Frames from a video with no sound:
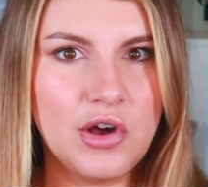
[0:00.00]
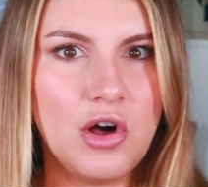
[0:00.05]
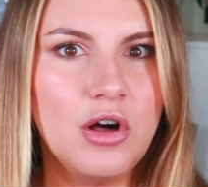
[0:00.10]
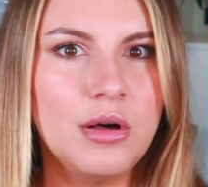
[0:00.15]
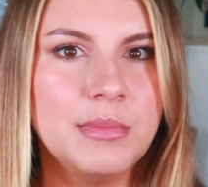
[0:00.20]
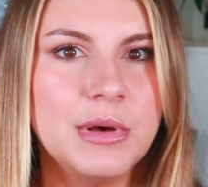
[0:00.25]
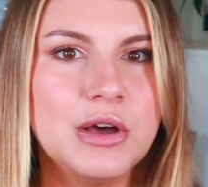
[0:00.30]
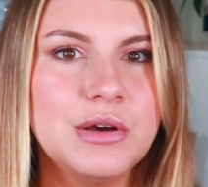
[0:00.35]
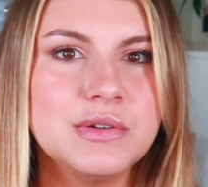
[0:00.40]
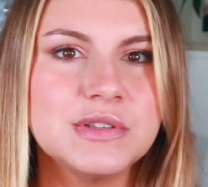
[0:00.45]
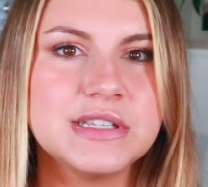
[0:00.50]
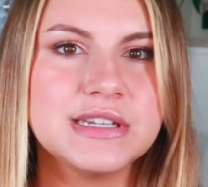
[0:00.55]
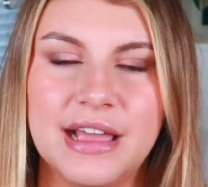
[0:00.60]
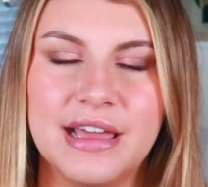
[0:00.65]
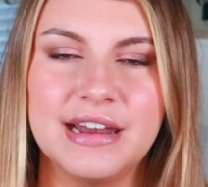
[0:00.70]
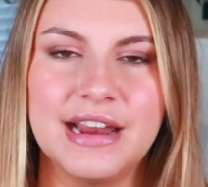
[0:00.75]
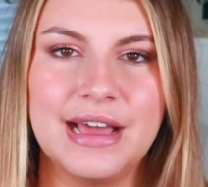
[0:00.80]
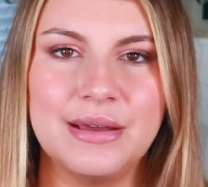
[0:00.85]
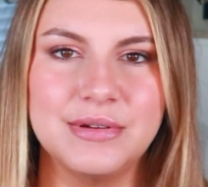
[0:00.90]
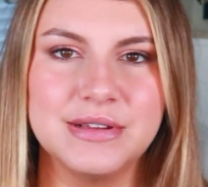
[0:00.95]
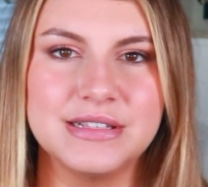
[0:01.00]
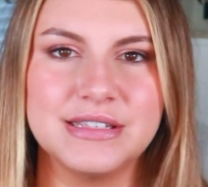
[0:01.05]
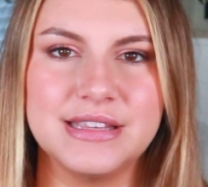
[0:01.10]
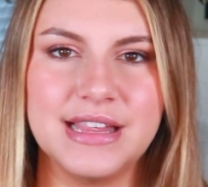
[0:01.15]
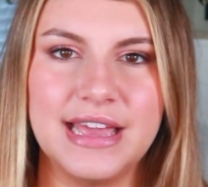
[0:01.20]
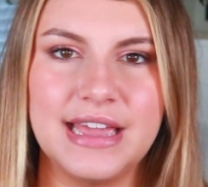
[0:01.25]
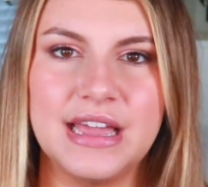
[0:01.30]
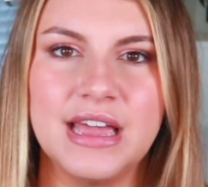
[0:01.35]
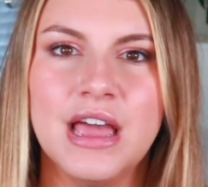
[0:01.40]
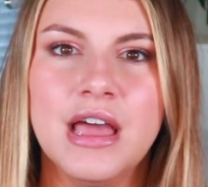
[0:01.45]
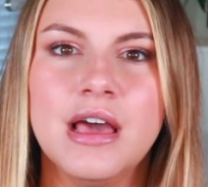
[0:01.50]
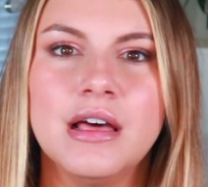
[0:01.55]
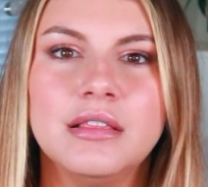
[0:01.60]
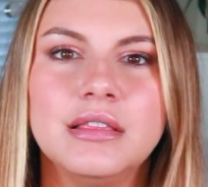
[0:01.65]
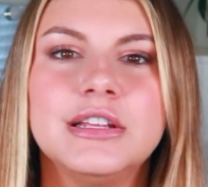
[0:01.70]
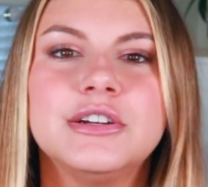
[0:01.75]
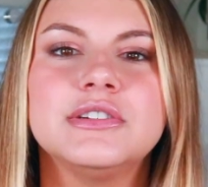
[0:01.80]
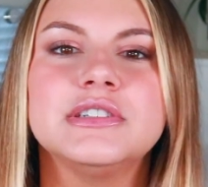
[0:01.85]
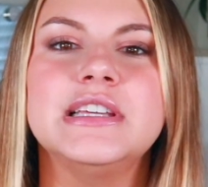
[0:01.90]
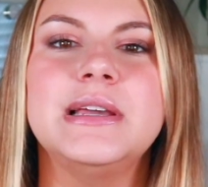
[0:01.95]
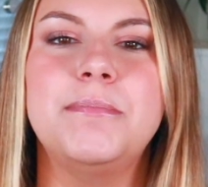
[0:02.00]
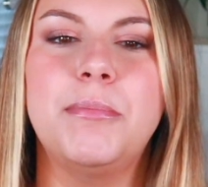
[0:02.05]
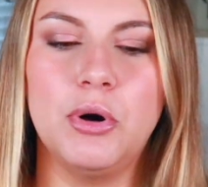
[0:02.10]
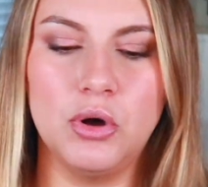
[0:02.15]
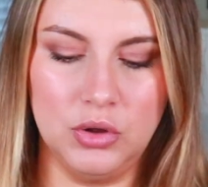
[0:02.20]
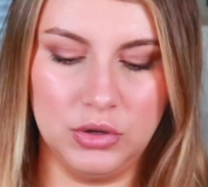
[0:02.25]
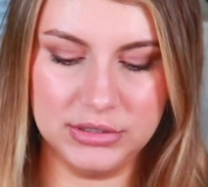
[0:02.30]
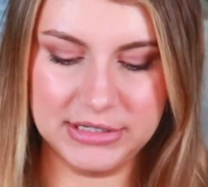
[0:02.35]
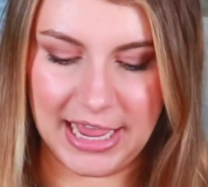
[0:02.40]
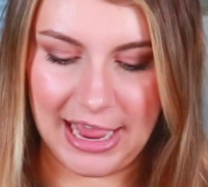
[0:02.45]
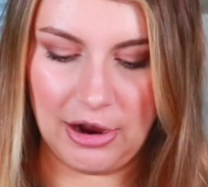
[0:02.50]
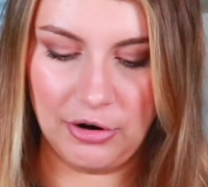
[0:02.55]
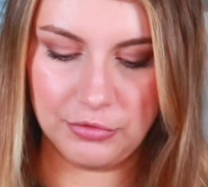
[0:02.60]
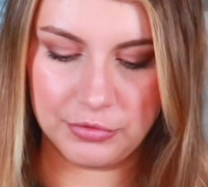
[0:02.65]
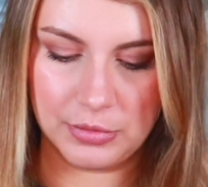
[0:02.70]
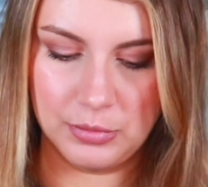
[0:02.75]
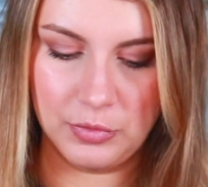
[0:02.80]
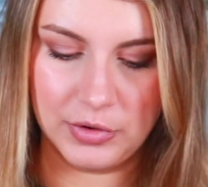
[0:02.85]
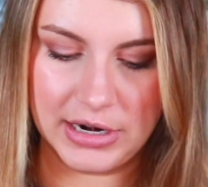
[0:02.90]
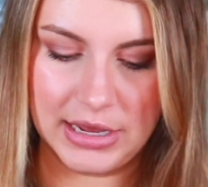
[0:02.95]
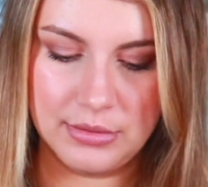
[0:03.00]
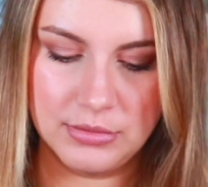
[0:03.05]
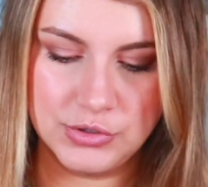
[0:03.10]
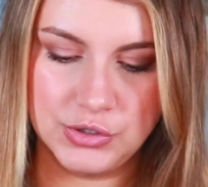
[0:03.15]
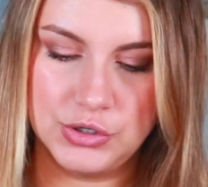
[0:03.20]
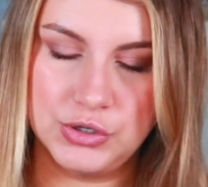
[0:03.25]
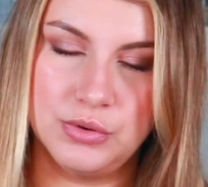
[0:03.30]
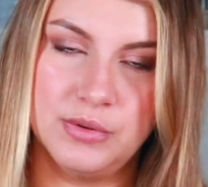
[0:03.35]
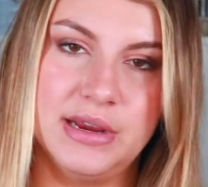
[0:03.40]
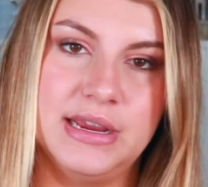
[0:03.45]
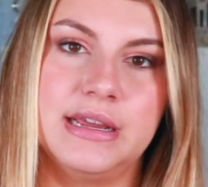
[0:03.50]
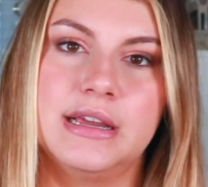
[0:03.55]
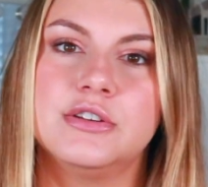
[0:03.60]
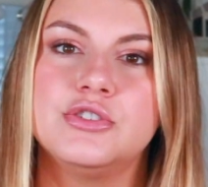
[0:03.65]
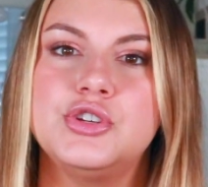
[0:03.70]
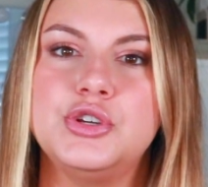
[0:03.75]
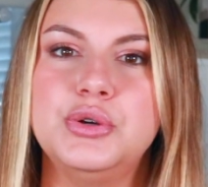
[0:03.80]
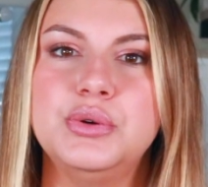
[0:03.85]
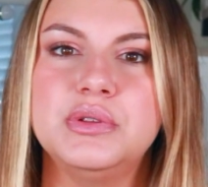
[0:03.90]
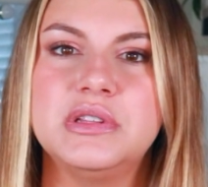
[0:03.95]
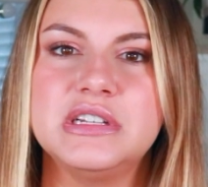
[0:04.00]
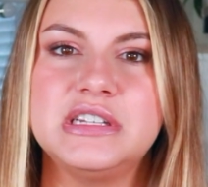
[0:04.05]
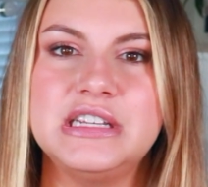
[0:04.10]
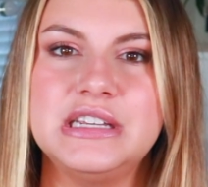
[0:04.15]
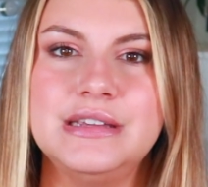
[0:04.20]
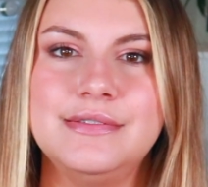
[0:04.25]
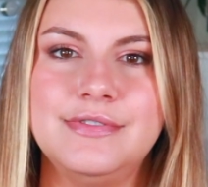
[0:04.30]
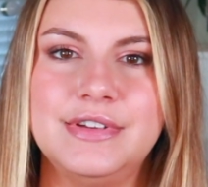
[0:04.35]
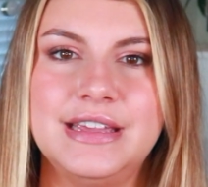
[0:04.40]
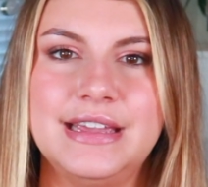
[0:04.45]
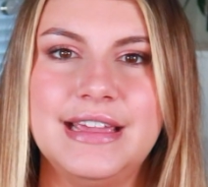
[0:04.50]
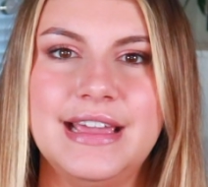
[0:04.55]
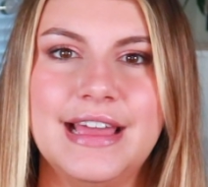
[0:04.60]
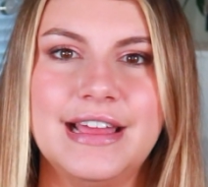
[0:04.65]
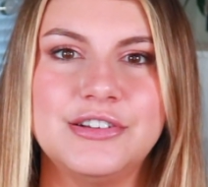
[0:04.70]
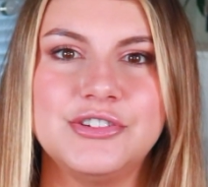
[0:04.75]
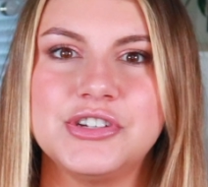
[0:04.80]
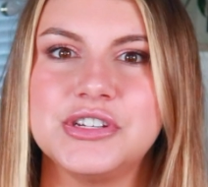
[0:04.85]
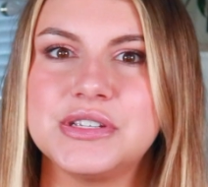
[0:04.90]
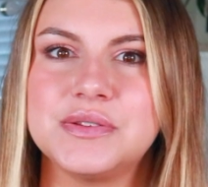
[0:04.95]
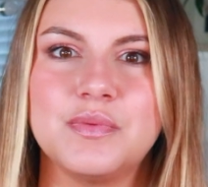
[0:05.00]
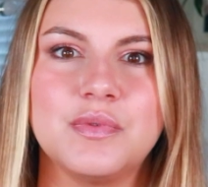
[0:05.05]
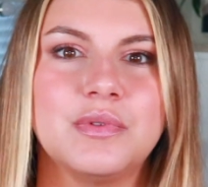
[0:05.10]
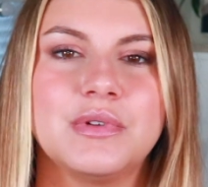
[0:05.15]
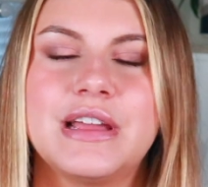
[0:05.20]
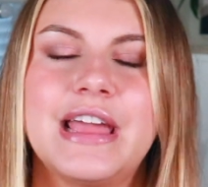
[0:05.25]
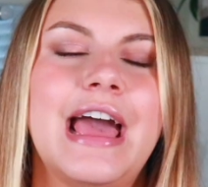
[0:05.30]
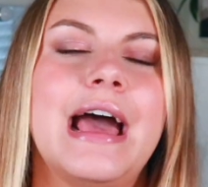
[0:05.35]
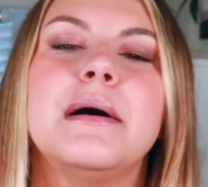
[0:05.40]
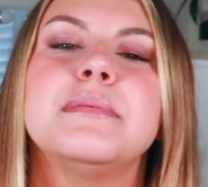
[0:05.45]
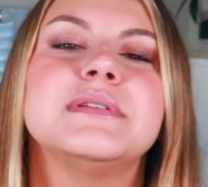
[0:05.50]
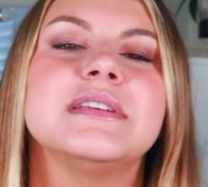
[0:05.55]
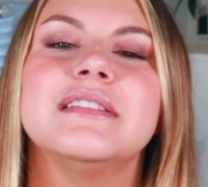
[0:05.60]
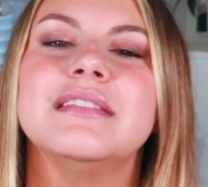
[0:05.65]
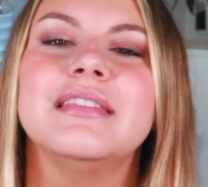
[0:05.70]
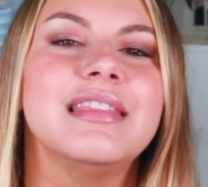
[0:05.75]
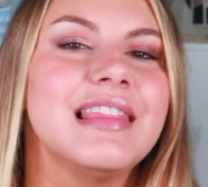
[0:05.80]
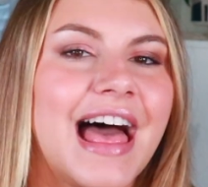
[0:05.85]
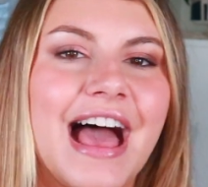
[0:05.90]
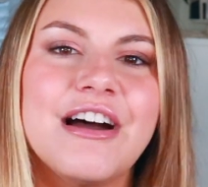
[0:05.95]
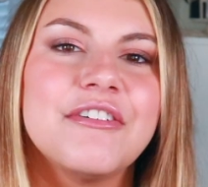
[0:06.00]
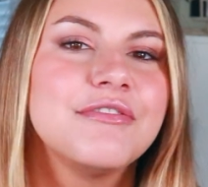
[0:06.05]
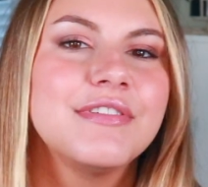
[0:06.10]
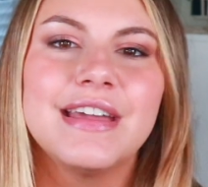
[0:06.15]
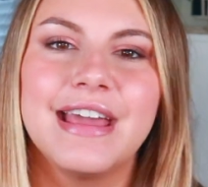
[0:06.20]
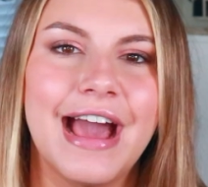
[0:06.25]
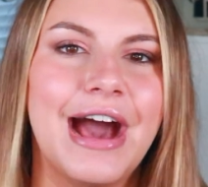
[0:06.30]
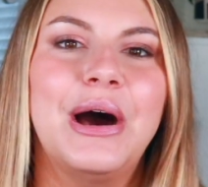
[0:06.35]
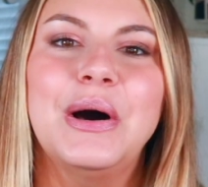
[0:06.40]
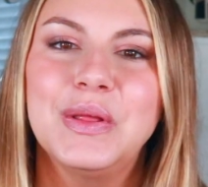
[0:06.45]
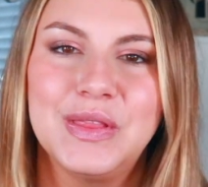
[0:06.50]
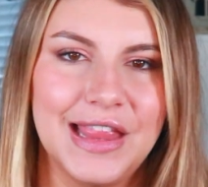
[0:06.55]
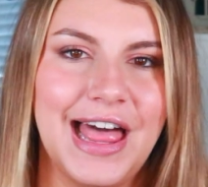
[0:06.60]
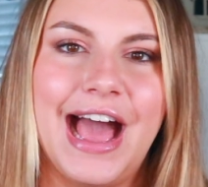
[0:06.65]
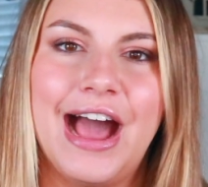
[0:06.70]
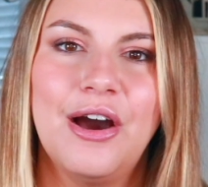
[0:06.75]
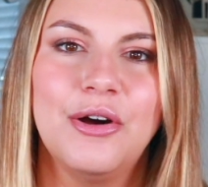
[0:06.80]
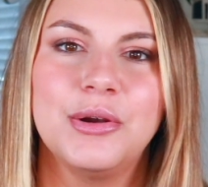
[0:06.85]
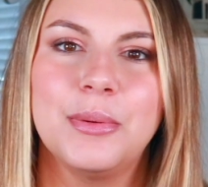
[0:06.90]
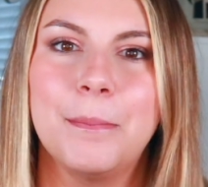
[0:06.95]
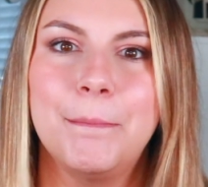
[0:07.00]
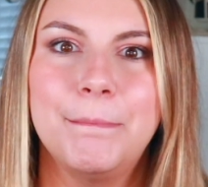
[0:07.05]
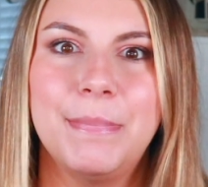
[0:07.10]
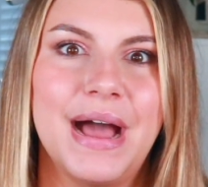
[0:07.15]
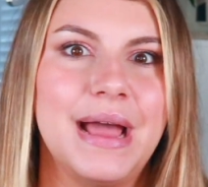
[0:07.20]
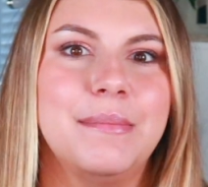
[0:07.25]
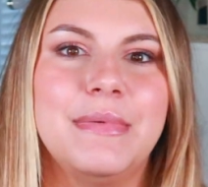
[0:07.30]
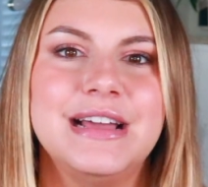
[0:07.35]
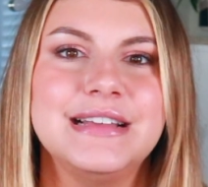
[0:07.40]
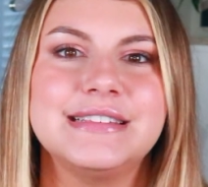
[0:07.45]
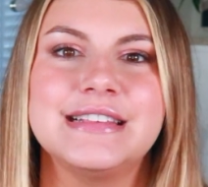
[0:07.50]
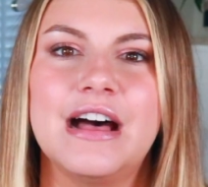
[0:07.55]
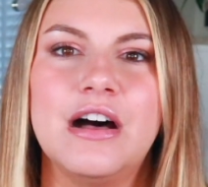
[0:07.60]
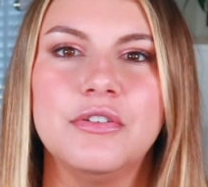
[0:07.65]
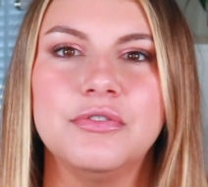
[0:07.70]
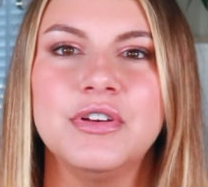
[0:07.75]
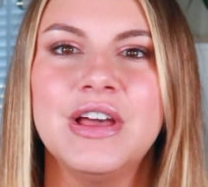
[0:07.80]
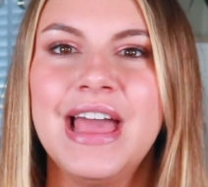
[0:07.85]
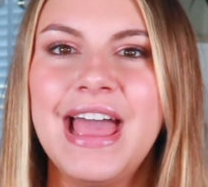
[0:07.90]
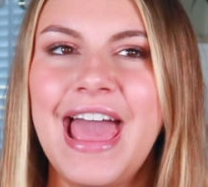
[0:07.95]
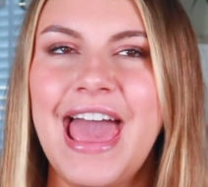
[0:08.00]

almost. And I was like literally pulled out from what I was doing to the TV and just kept laughing out loud by myself.